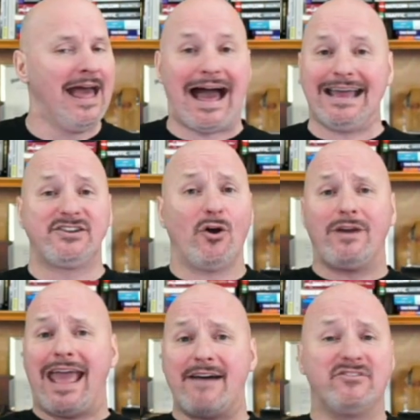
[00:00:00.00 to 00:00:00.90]
I don't
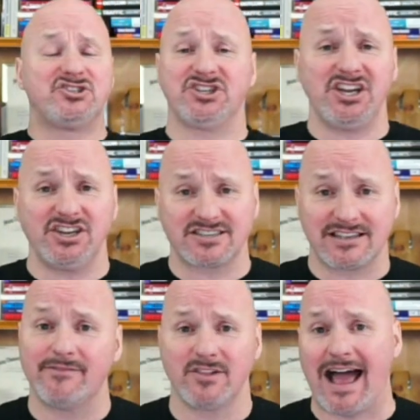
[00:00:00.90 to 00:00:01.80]
have a genius
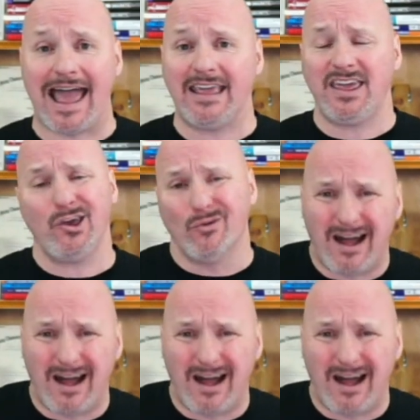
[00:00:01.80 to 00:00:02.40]
level IQ.